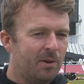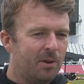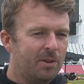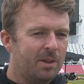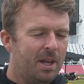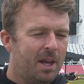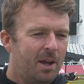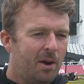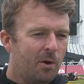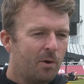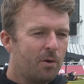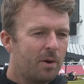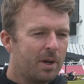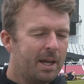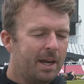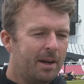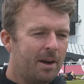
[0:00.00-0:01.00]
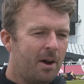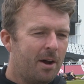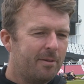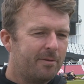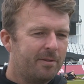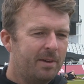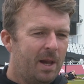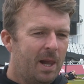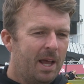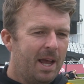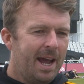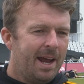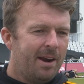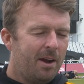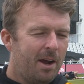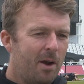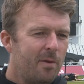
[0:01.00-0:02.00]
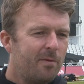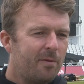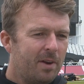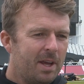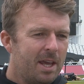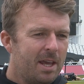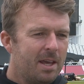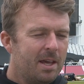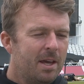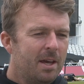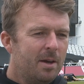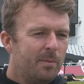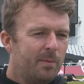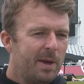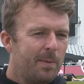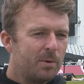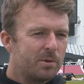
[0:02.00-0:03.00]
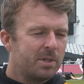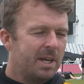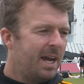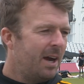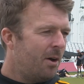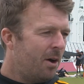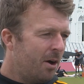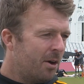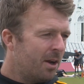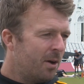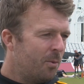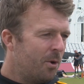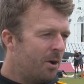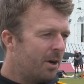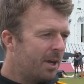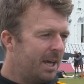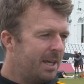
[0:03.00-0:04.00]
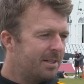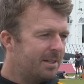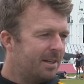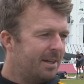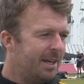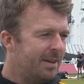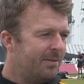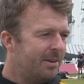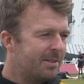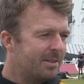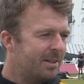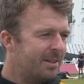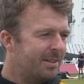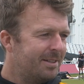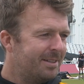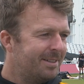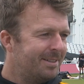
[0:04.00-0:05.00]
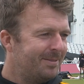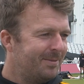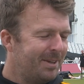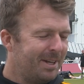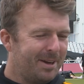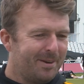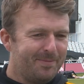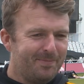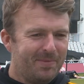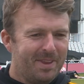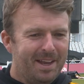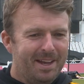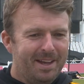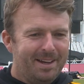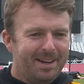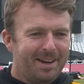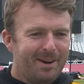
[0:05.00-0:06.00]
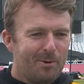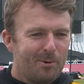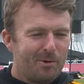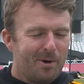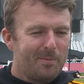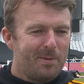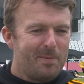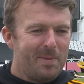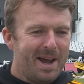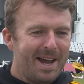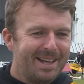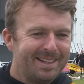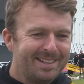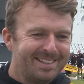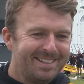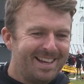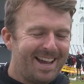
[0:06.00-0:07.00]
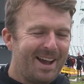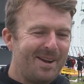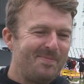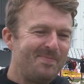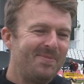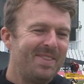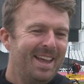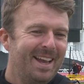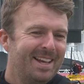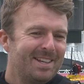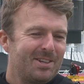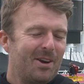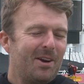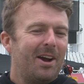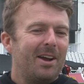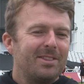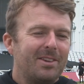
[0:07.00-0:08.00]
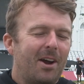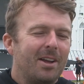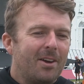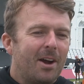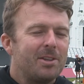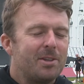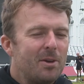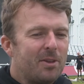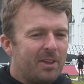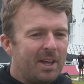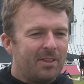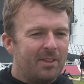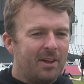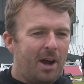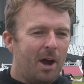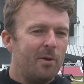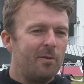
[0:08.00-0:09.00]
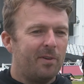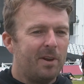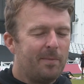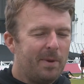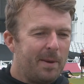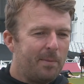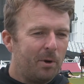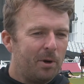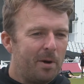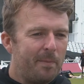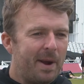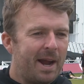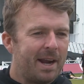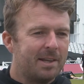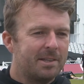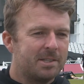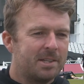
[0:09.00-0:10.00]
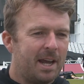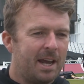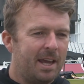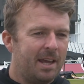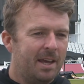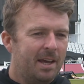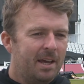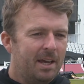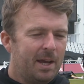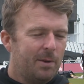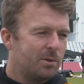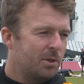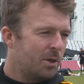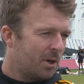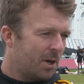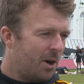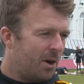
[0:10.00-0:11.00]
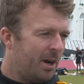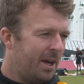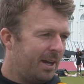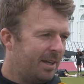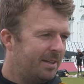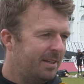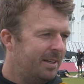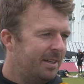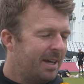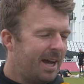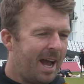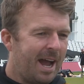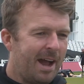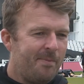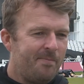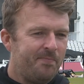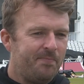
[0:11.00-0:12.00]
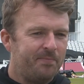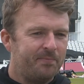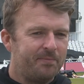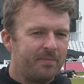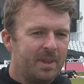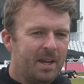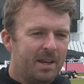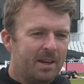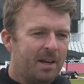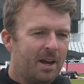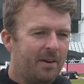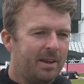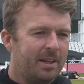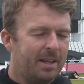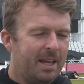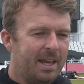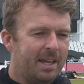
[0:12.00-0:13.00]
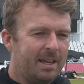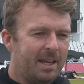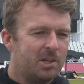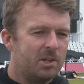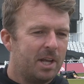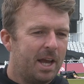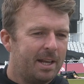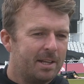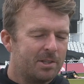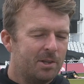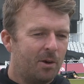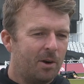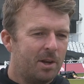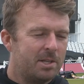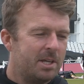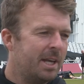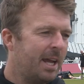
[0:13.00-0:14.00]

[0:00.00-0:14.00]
on cricket and life. And hopefully people see how hard I work, even as an old grumpy man. So I do think that hopefully people look back and say he was a good guy. He shared his knowledge, he